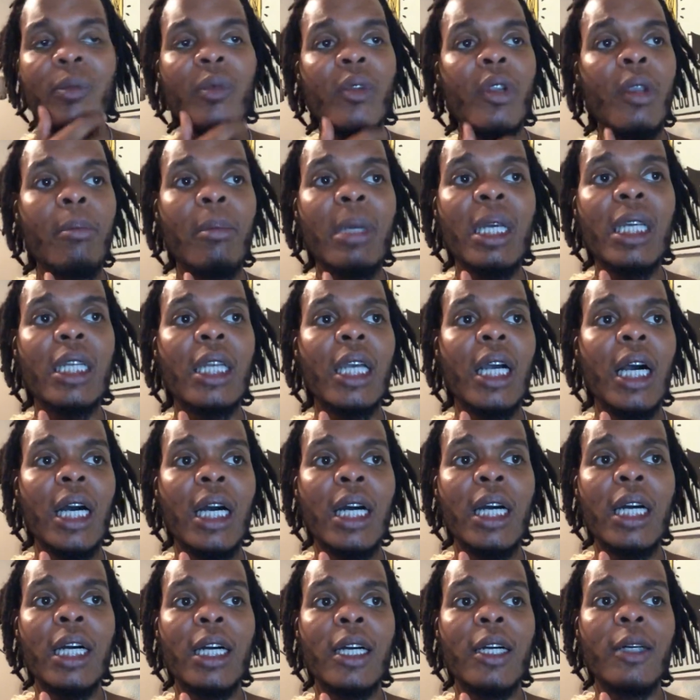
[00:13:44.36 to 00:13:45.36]
But
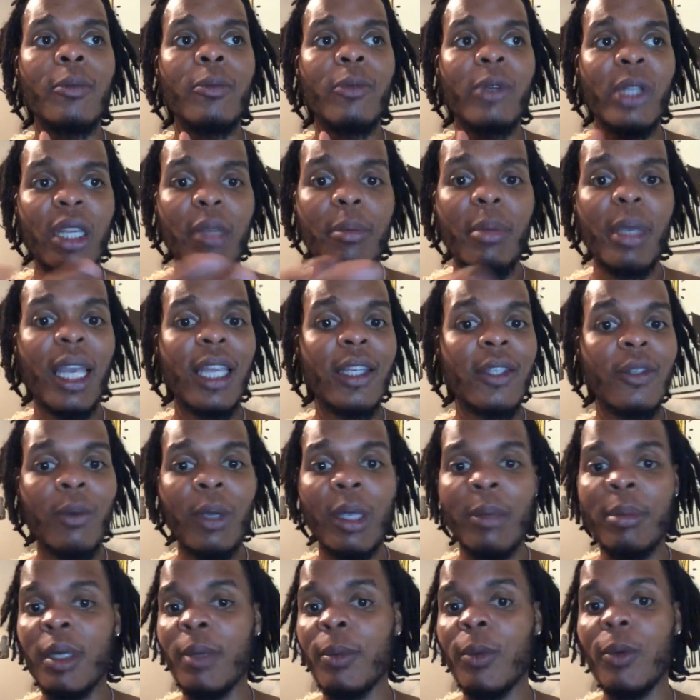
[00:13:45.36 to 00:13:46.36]
when he passed away,
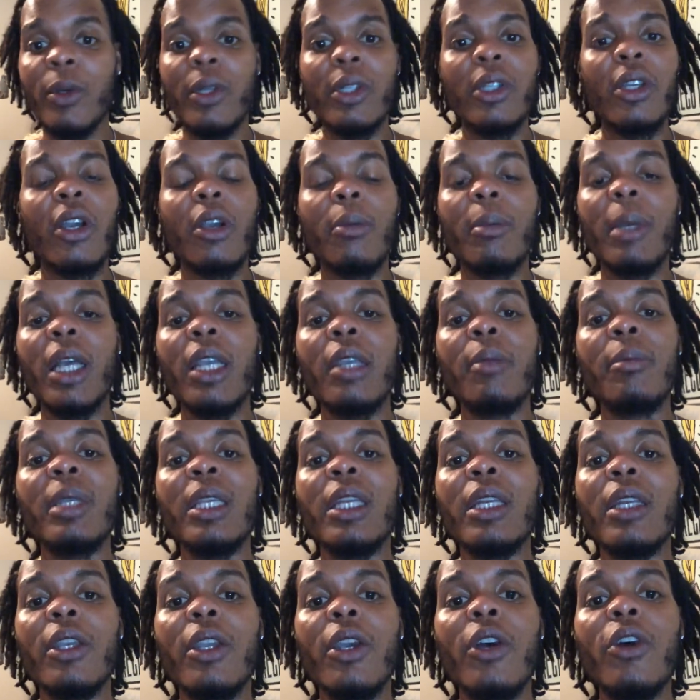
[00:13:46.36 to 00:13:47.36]
people weren't talking about him
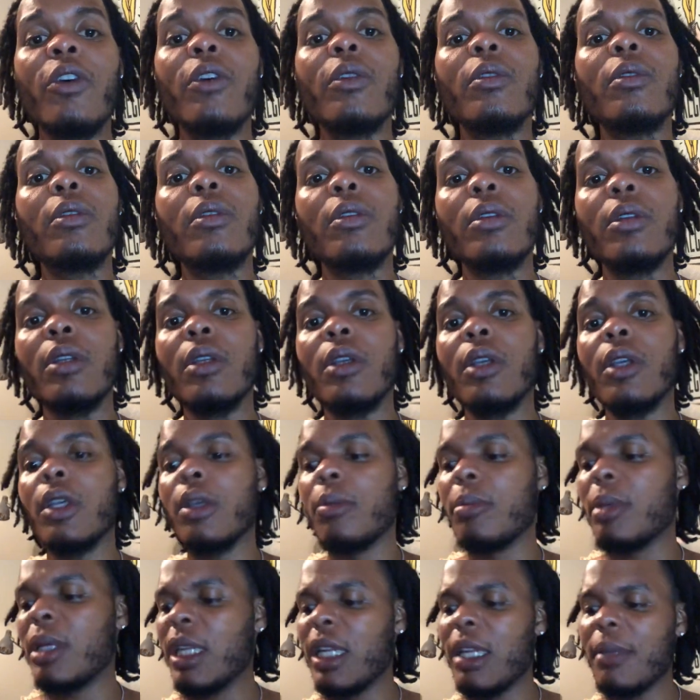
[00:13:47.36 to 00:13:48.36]
being a GOAT.
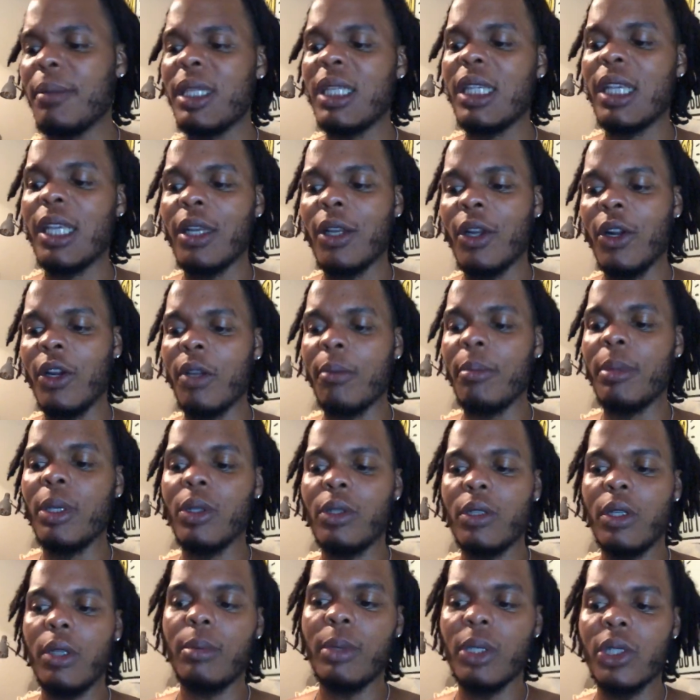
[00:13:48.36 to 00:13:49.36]
But Nipsey had already
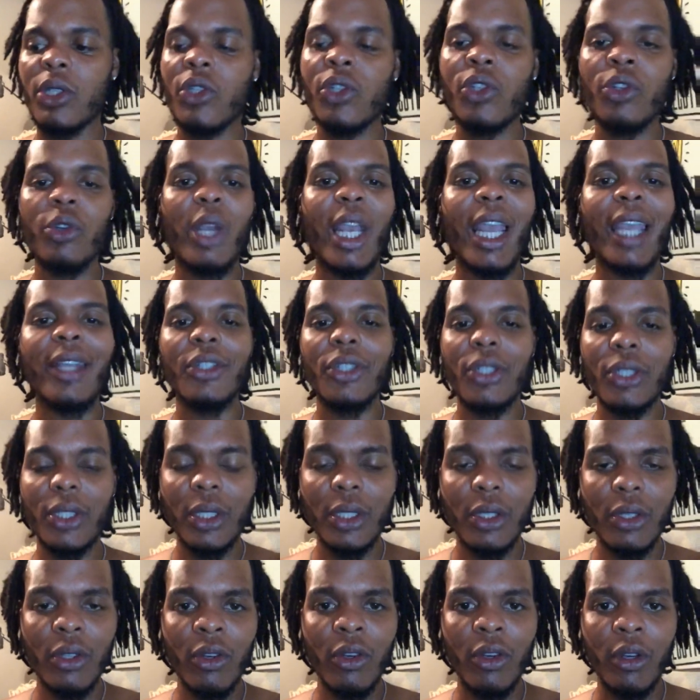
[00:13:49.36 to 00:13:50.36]
built up this traction,
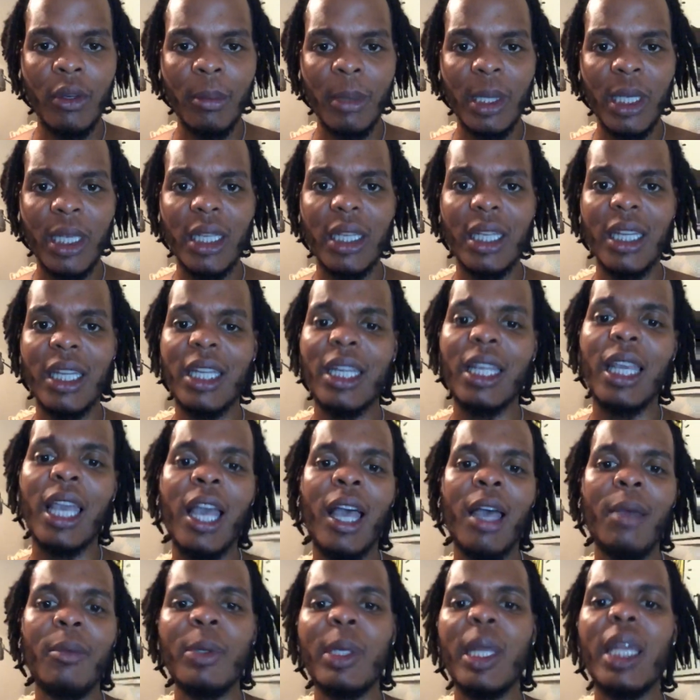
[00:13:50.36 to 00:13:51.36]
you know what I mean? And the
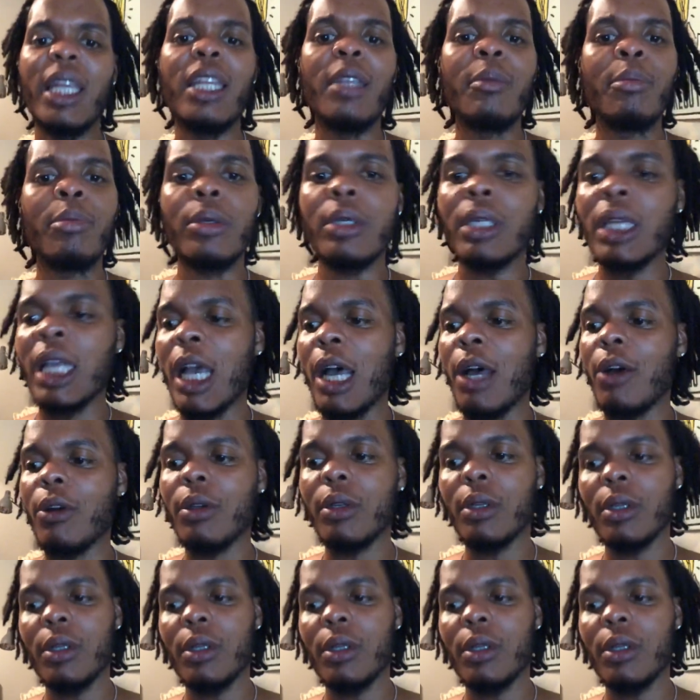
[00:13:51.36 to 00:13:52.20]
album that he put out